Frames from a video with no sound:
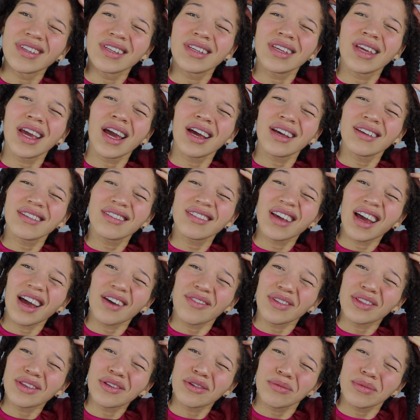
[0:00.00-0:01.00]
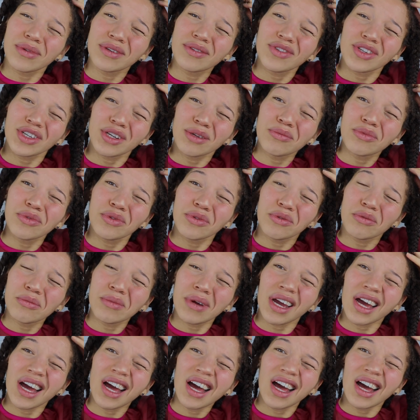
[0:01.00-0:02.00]
Yes, I have a little bit of shampoo in
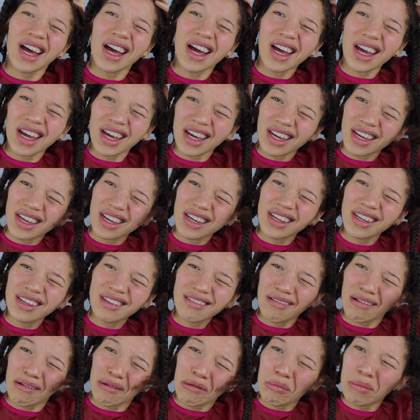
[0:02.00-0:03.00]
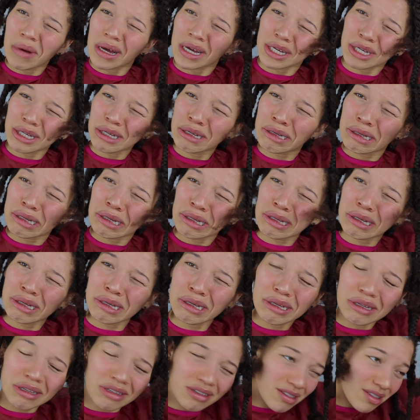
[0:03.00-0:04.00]
my eye. Oh my
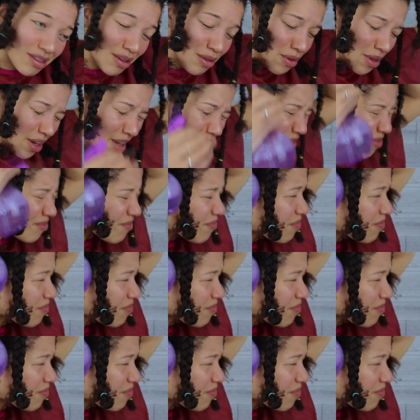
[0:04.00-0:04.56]
goodness, okay.